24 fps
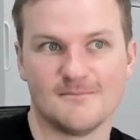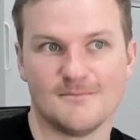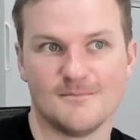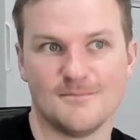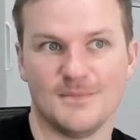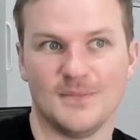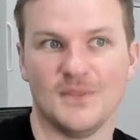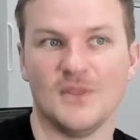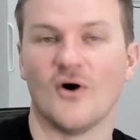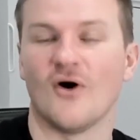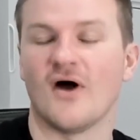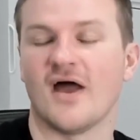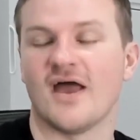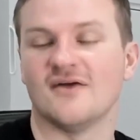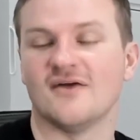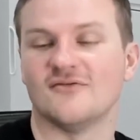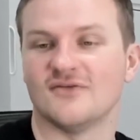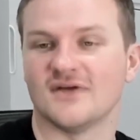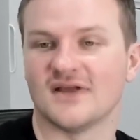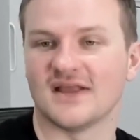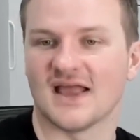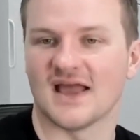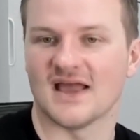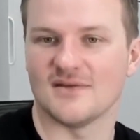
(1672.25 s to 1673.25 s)
Not
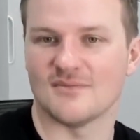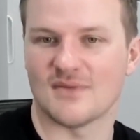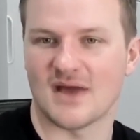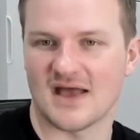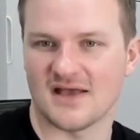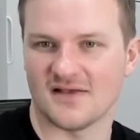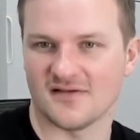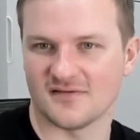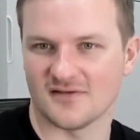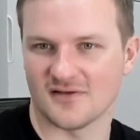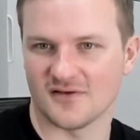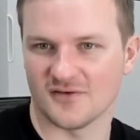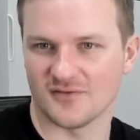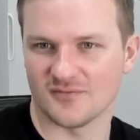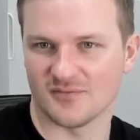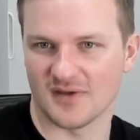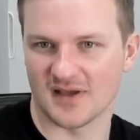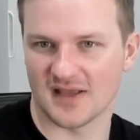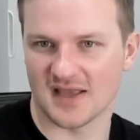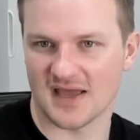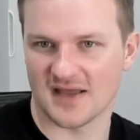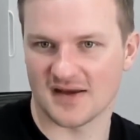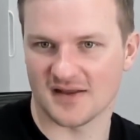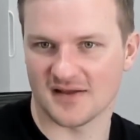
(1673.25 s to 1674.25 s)
every game has those
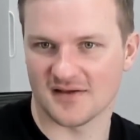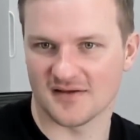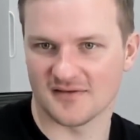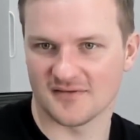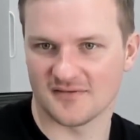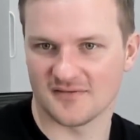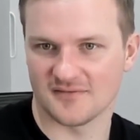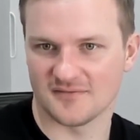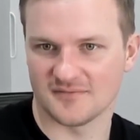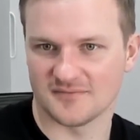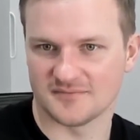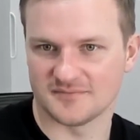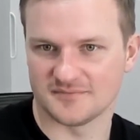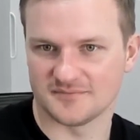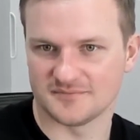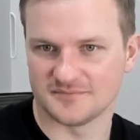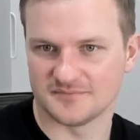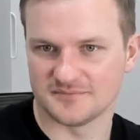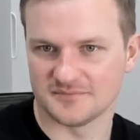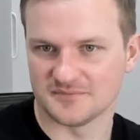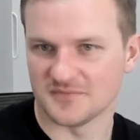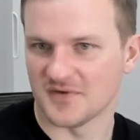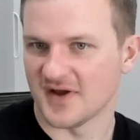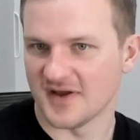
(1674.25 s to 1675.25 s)
mechanics,
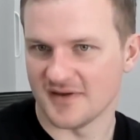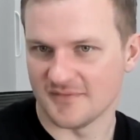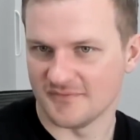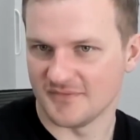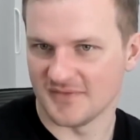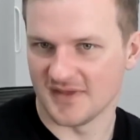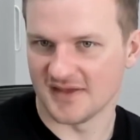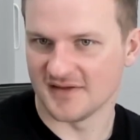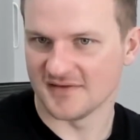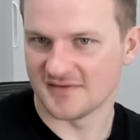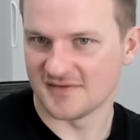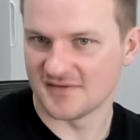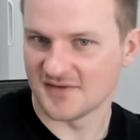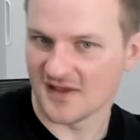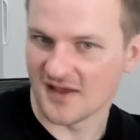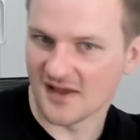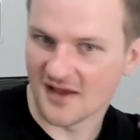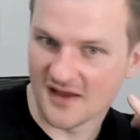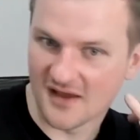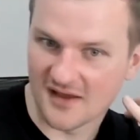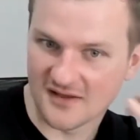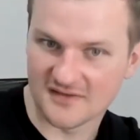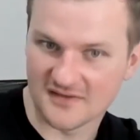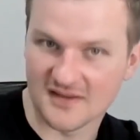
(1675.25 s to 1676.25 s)
right? It's
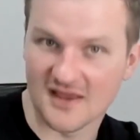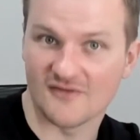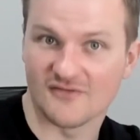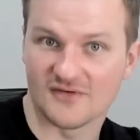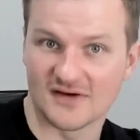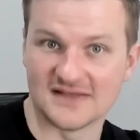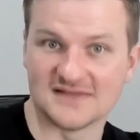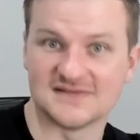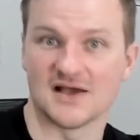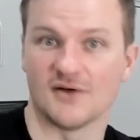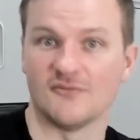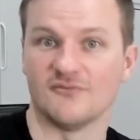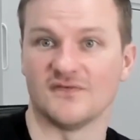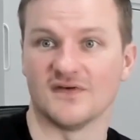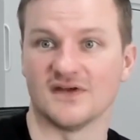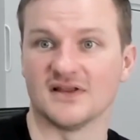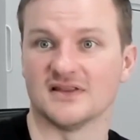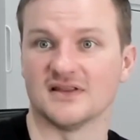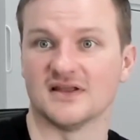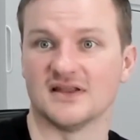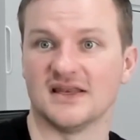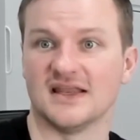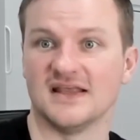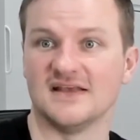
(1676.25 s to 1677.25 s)
definitely something
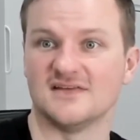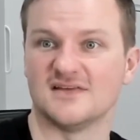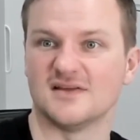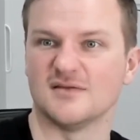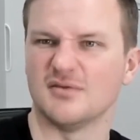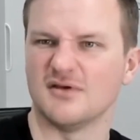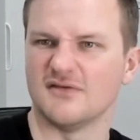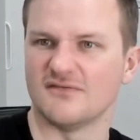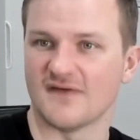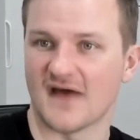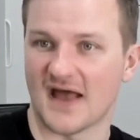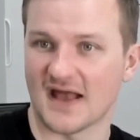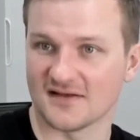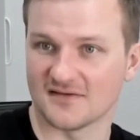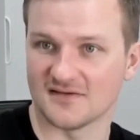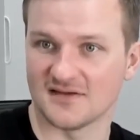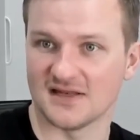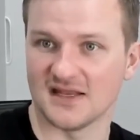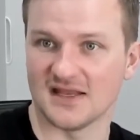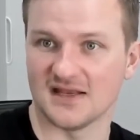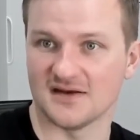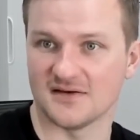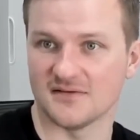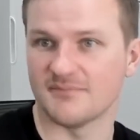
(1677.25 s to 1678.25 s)
that needs to be factored
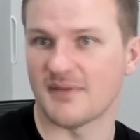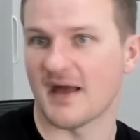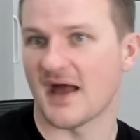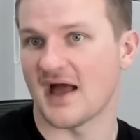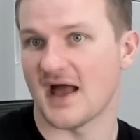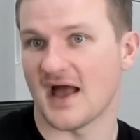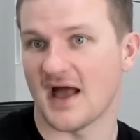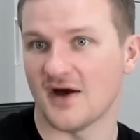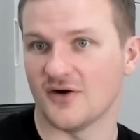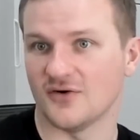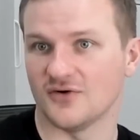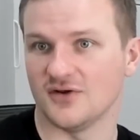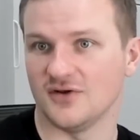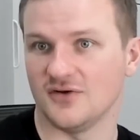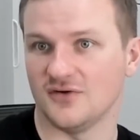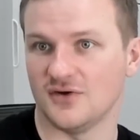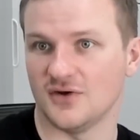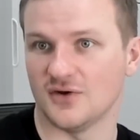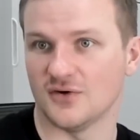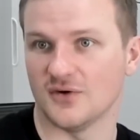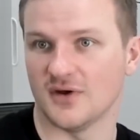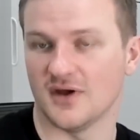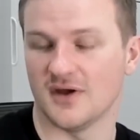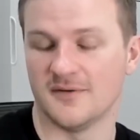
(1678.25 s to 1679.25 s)
in about how do you
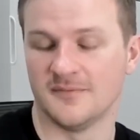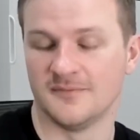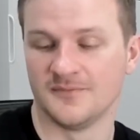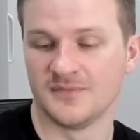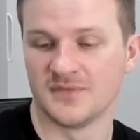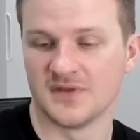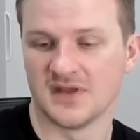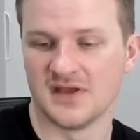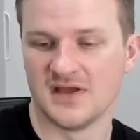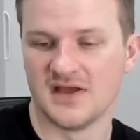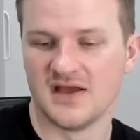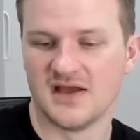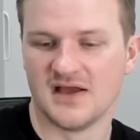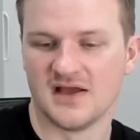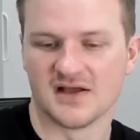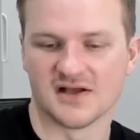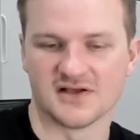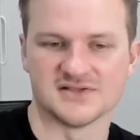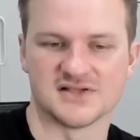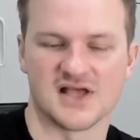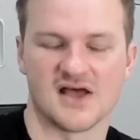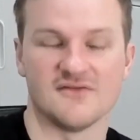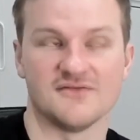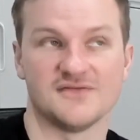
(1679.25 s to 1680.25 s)
do it.
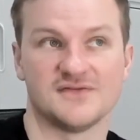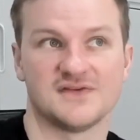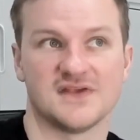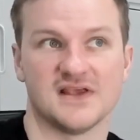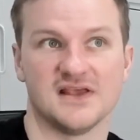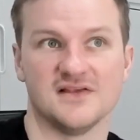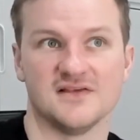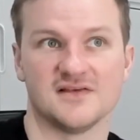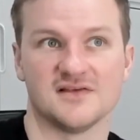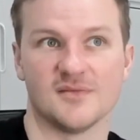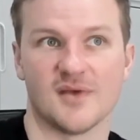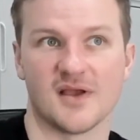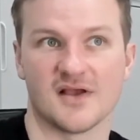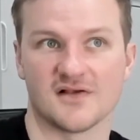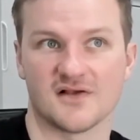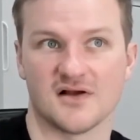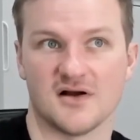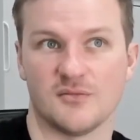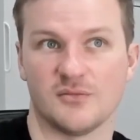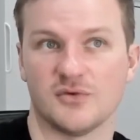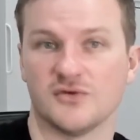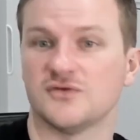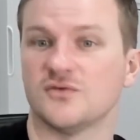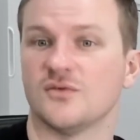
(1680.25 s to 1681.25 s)
Because I've seen some
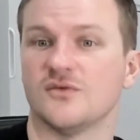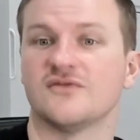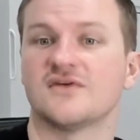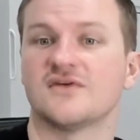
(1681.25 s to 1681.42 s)
examples with